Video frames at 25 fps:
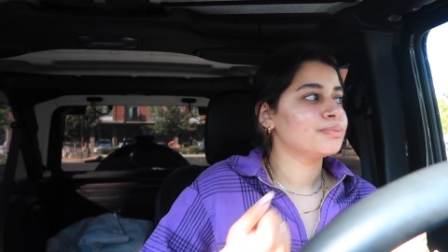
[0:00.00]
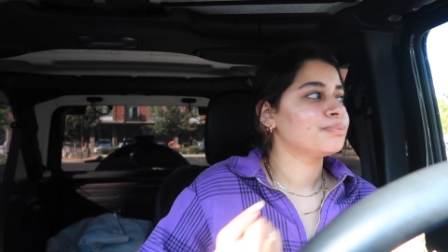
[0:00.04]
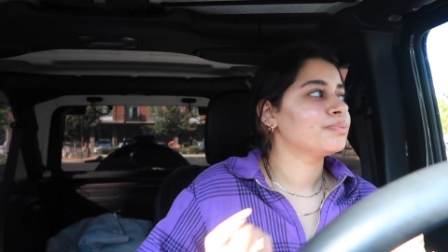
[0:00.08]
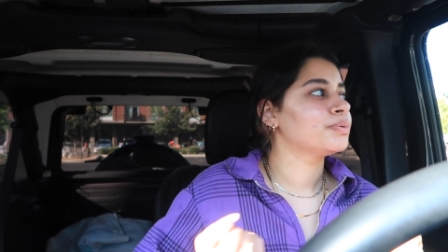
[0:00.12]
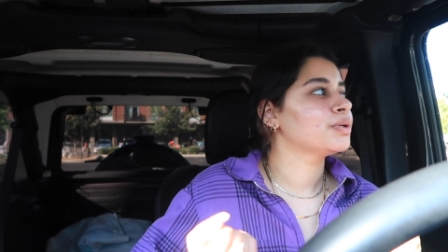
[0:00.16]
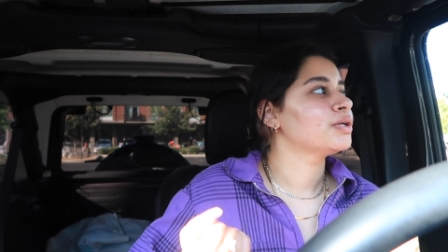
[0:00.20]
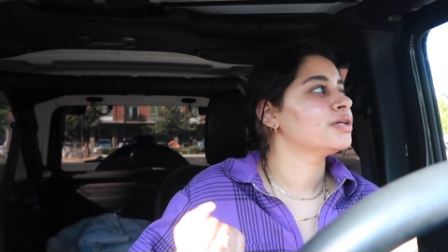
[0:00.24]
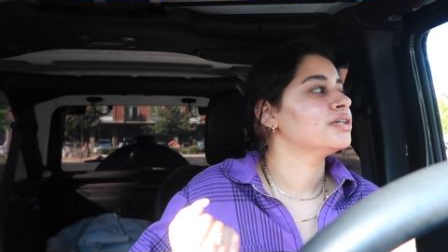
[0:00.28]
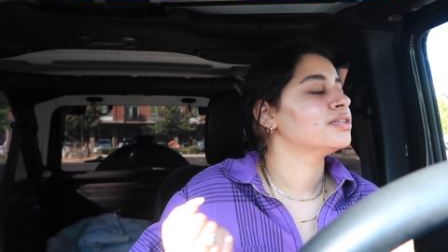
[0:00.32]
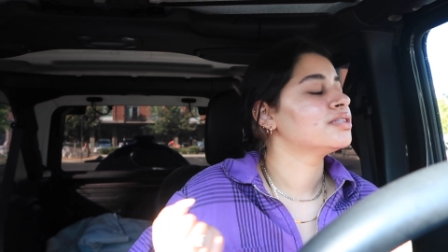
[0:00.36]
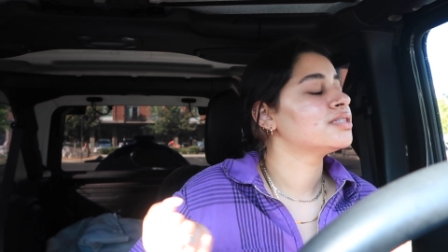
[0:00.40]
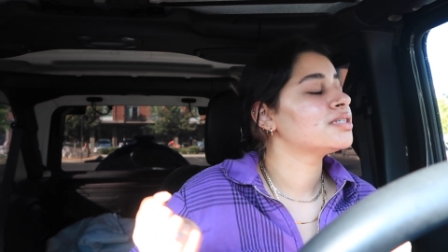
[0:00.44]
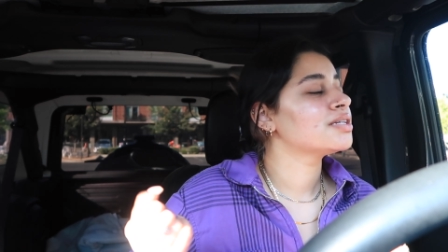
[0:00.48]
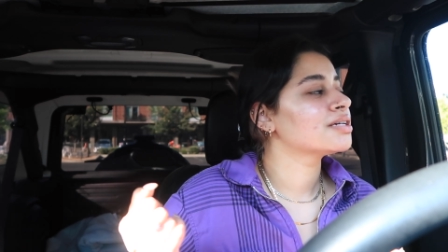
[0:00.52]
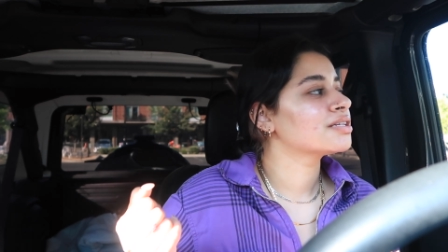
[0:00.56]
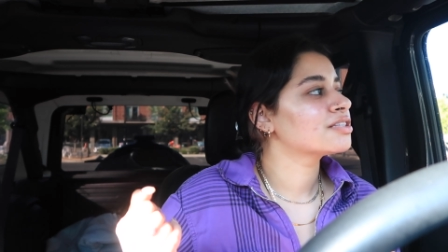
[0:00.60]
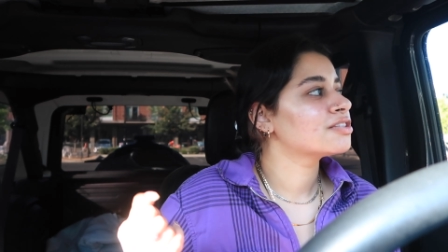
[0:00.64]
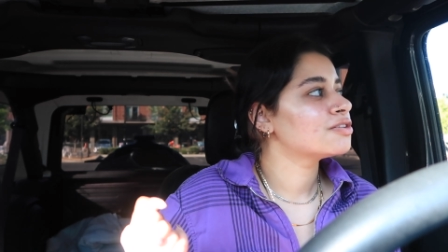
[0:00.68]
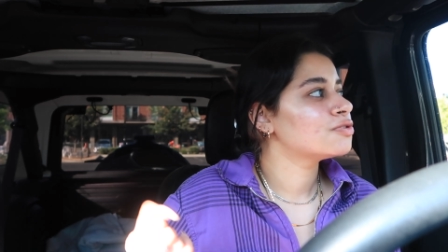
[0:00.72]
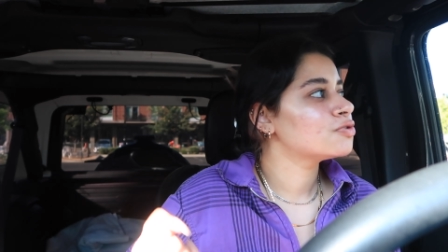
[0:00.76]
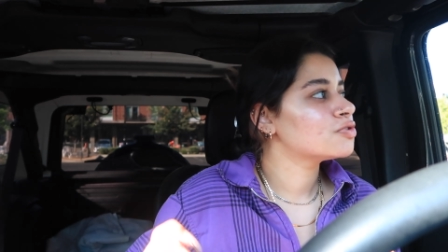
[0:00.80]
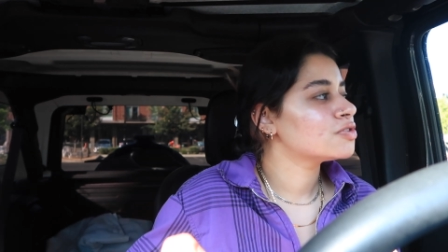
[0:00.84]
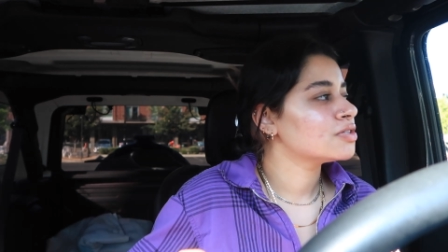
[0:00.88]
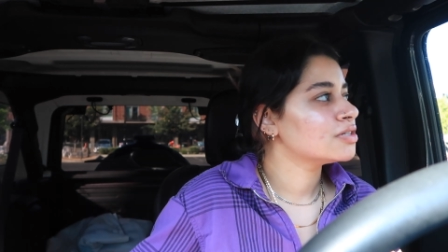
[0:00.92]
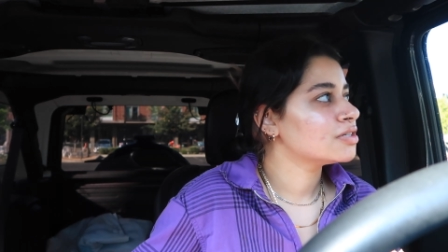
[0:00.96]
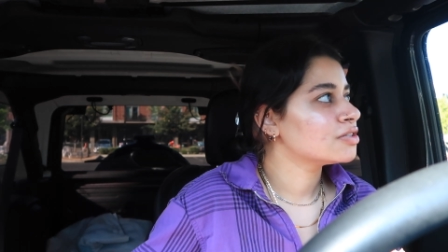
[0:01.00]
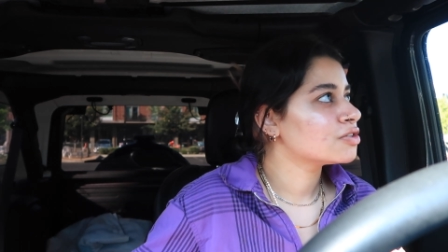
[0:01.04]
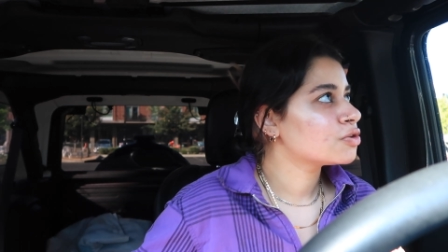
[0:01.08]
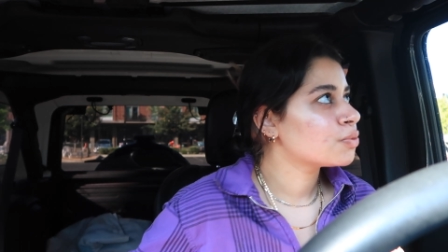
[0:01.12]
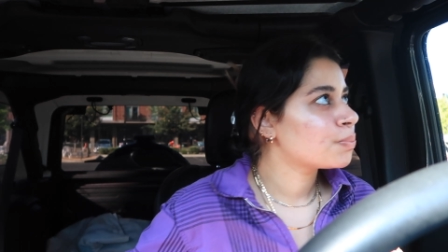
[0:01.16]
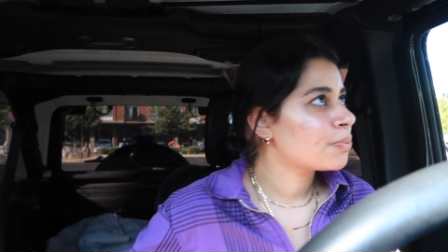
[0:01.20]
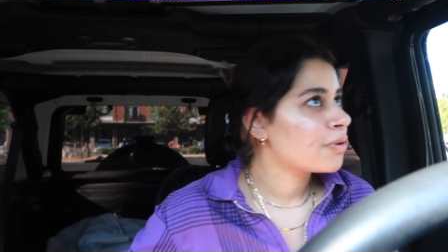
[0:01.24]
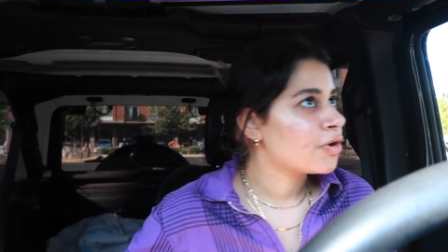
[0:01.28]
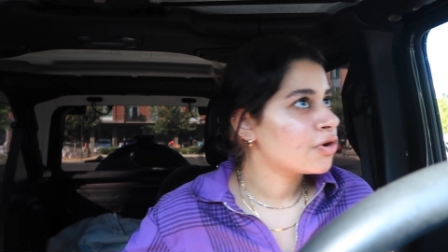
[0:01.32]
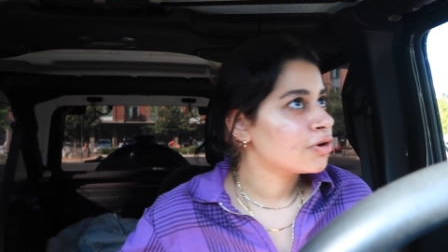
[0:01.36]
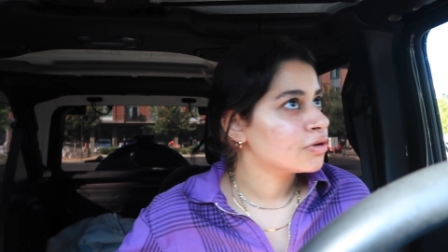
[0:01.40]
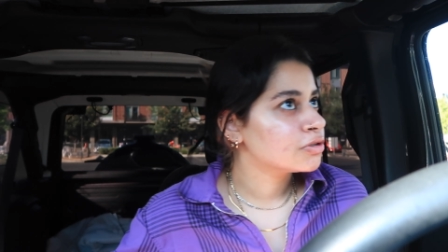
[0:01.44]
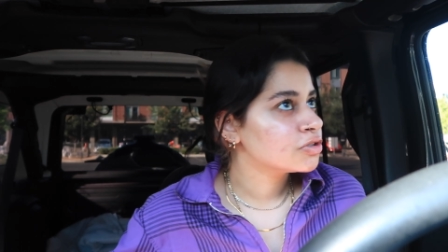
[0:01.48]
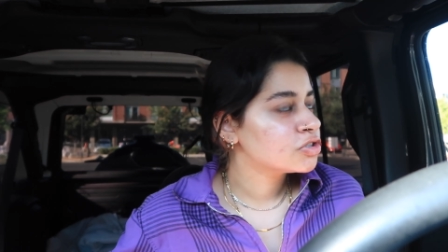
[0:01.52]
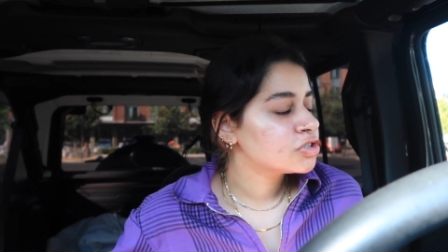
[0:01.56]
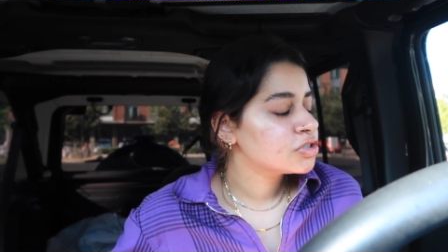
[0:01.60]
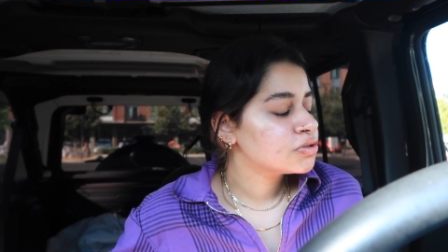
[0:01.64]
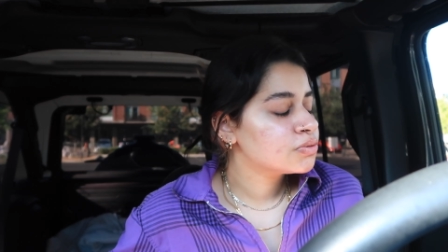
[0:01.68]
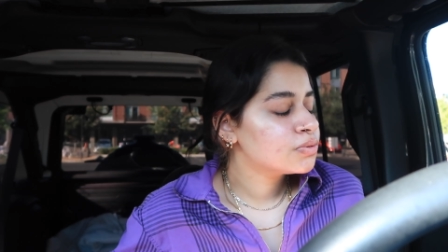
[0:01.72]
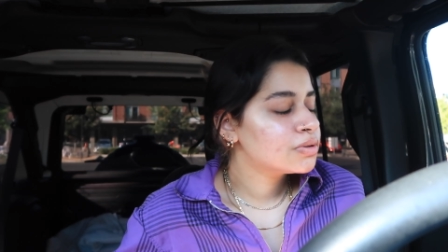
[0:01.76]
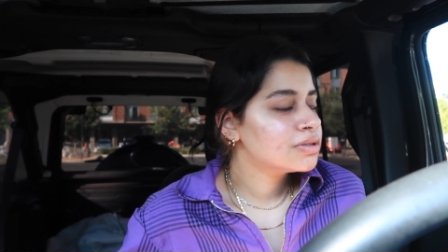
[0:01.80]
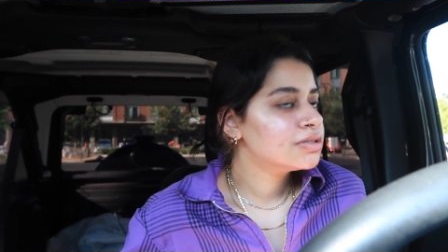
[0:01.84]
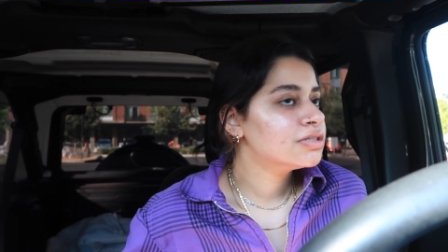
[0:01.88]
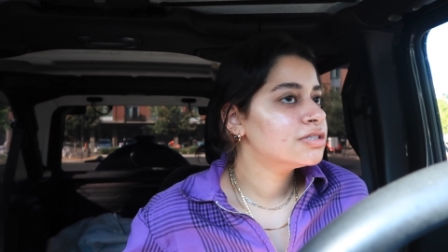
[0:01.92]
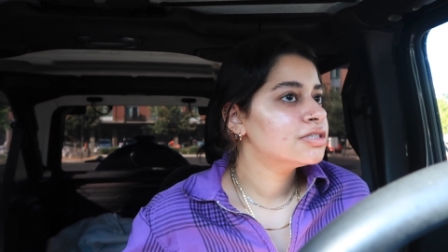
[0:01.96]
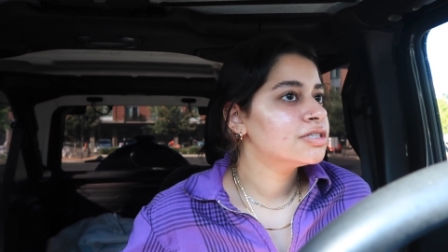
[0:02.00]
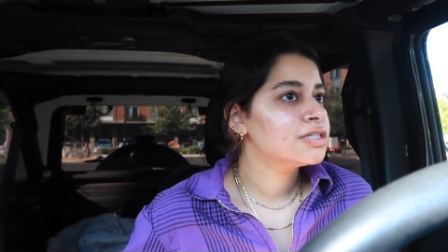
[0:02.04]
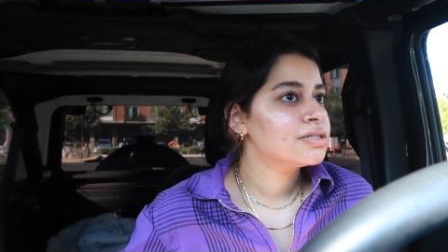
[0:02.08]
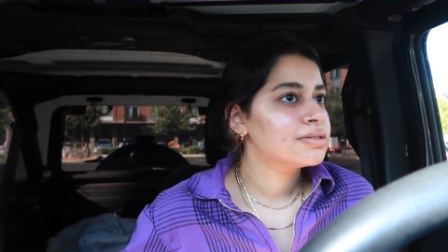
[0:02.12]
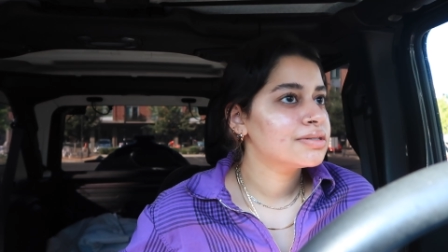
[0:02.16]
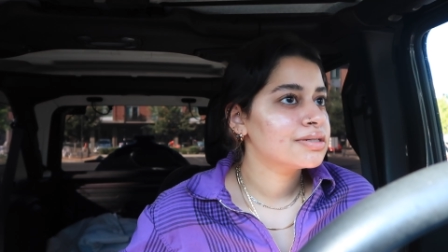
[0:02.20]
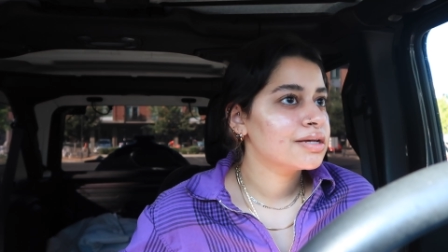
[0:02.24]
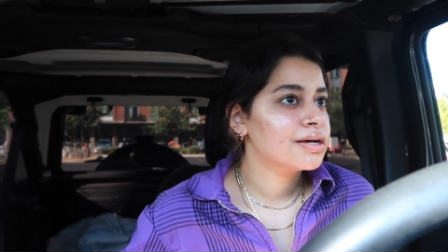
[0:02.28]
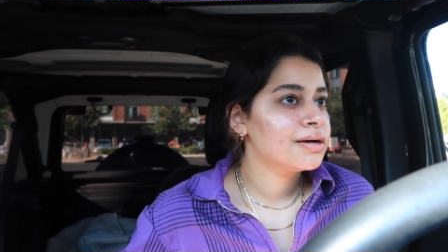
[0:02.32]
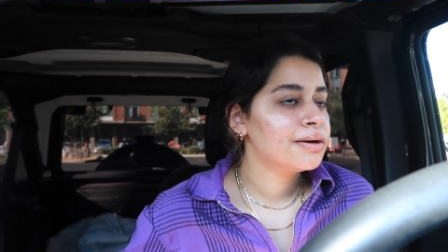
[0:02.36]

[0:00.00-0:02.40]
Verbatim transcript: But it's like those Anthropologie ones.